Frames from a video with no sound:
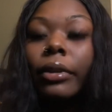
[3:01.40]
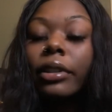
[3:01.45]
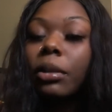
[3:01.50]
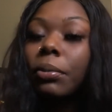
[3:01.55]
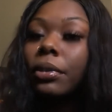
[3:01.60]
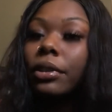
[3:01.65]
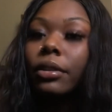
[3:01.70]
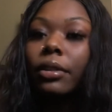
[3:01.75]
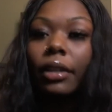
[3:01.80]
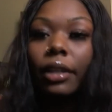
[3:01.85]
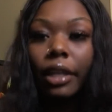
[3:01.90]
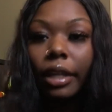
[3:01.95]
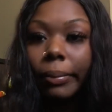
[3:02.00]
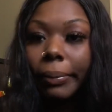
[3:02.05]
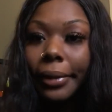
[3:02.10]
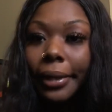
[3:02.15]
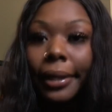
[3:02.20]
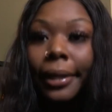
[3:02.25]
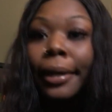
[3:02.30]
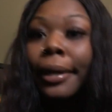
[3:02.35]
want the pencil to hit
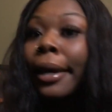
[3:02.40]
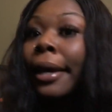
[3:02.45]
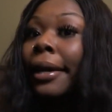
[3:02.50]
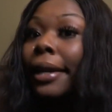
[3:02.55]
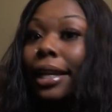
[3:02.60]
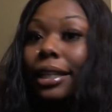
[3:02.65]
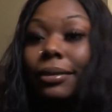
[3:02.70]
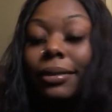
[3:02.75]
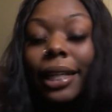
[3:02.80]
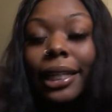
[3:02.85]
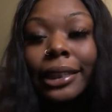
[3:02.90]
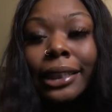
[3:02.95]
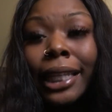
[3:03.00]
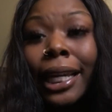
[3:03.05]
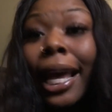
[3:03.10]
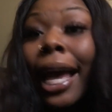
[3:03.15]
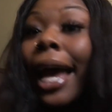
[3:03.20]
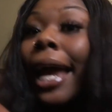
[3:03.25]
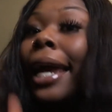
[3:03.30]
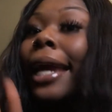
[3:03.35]
me." That's what I
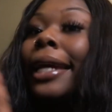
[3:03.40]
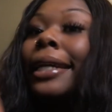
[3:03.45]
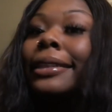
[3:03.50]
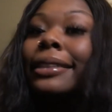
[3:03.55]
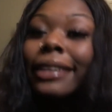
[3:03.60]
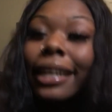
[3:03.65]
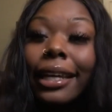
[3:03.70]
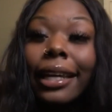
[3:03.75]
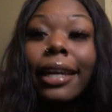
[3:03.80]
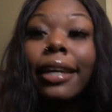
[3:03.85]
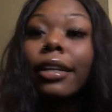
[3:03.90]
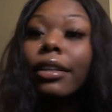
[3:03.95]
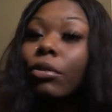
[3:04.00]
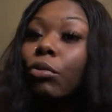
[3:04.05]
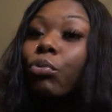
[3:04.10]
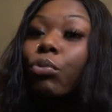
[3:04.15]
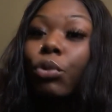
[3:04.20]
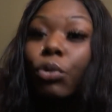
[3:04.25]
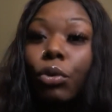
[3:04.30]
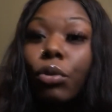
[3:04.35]
said. I ain't say it
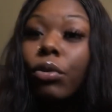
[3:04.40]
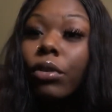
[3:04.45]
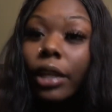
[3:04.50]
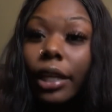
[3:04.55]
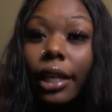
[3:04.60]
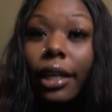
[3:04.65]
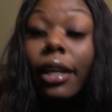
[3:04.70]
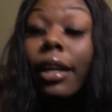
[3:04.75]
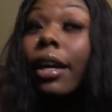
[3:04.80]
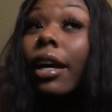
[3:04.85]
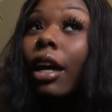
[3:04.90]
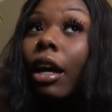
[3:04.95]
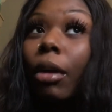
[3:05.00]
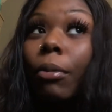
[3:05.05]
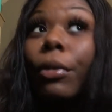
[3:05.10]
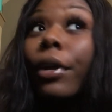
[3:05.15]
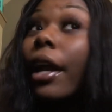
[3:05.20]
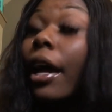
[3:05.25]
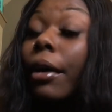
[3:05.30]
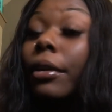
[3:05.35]
rudely,
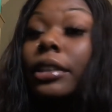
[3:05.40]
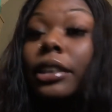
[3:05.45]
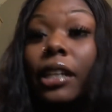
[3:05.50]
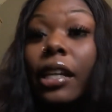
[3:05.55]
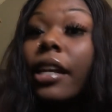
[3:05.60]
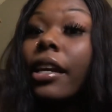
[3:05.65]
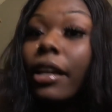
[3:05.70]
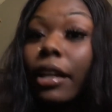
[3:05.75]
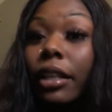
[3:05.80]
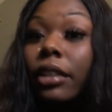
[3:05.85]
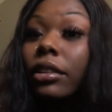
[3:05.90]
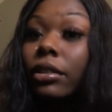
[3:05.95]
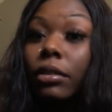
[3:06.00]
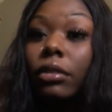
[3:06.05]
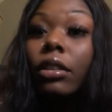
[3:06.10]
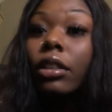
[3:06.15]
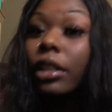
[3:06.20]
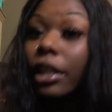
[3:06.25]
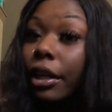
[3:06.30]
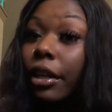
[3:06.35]
but I would say it
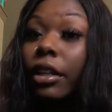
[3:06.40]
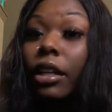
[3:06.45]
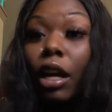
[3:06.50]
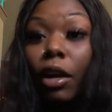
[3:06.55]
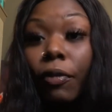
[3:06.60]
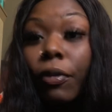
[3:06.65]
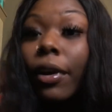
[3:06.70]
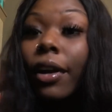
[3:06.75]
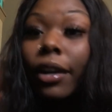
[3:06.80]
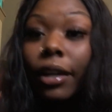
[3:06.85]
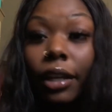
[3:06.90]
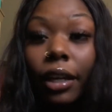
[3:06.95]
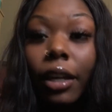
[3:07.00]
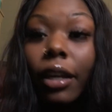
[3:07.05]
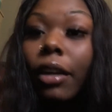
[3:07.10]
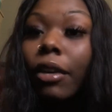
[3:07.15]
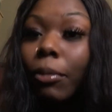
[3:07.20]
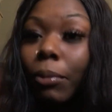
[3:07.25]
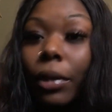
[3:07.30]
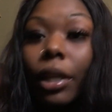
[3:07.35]
clear enough for her to
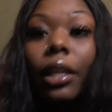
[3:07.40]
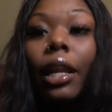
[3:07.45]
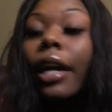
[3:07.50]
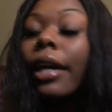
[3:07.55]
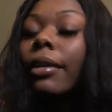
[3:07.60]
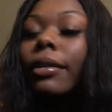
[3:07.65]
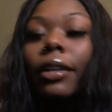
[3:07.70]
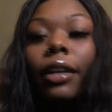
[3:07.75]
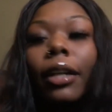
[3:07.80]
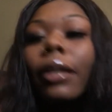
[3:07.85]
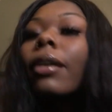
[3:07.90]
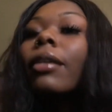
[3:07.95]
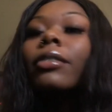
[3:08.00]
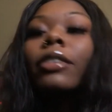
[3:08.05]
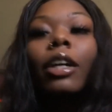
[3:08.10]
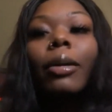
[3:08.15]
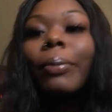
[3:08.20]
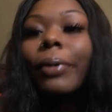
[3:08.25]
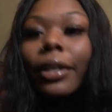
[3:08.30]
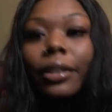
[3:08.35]
hear me. Like, "Girl, don't
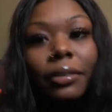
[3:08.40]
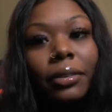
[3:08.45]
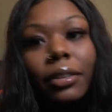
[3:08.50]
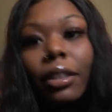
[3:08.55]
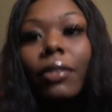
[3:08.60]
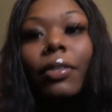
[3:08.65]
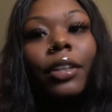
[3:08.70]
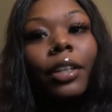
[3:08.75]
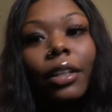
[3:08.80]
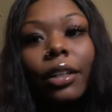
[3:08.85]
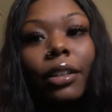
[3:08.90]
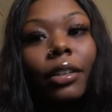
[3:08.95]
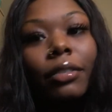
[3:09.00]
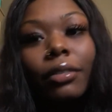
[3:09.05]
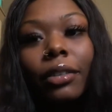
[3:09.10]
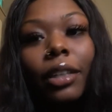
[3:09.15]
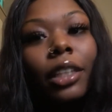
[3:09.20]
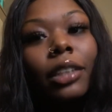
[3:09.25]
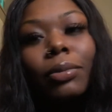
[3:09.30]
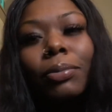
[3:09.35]
throw pencils over here."
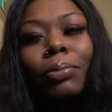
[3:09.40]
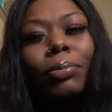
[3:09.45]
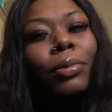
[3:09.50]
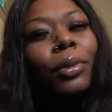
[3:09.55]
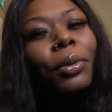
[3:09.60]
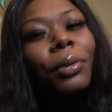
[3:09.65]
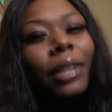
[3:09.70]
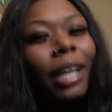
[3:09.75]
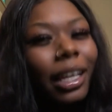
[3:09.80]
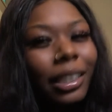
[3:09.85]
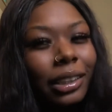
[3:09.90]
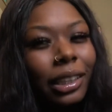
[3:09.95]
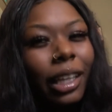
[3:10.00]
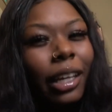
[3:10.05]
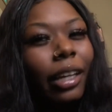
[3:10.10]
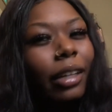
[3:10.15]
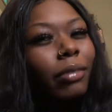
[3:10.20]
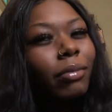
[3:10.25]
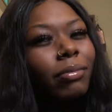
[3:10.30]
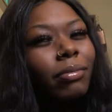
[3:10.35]
Because who does
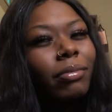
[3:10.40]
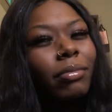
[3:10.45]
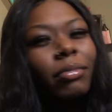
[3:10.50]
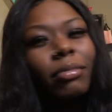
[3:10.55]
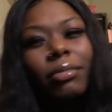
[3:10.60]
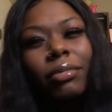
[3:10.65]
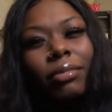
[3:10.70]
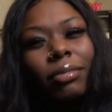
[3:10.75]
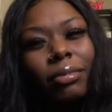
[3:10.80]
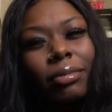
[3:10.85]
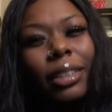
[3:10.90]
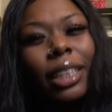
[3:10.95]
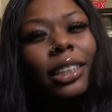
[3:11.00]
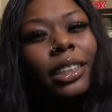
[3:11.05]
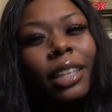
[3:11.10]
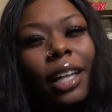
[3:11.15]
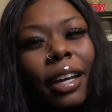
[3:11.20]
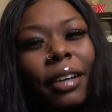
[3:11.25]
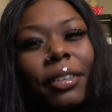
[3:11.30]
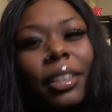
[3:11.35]
that? That's
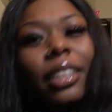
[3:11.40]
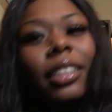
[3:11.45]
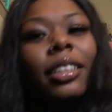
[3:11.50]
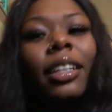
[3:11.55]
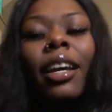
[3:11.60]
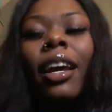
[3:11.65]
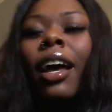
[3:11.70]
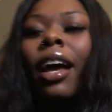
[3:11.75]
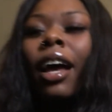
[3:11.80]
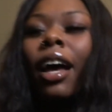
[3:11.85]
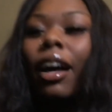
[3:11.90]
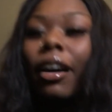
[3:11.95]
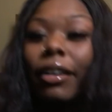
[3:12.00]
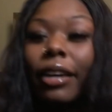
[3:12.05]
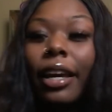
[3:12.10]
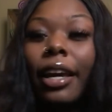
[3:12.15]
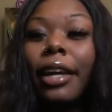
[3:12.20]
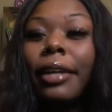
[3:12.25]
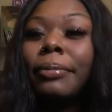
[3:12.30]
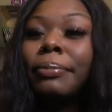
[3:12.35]
childish.
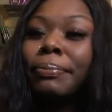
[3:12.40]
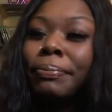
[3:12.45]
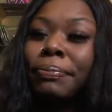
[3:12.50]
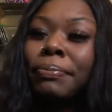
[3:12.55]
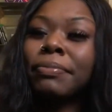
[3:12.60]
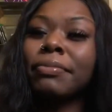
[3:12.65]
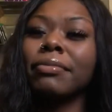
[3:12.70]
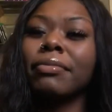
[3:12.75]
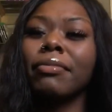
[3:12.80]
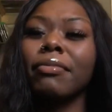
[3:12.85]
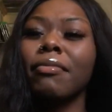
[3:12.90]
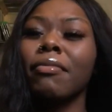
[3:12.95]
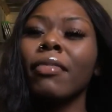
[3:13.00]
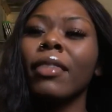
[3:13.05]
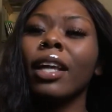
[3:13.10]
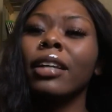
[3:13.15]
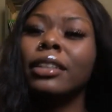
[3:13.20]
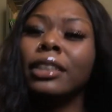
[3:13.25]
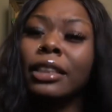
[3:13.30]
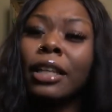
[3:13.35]
Okay.
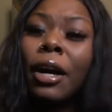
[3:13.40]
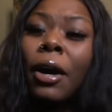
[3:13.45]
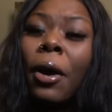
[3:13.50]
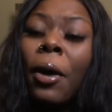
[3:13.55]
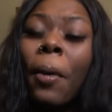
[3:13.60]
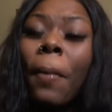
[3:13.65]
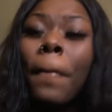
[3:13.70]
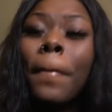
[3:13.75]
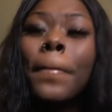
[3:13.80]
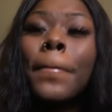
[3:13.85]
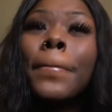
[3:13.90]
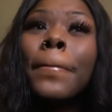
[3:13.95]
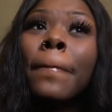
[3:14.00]
So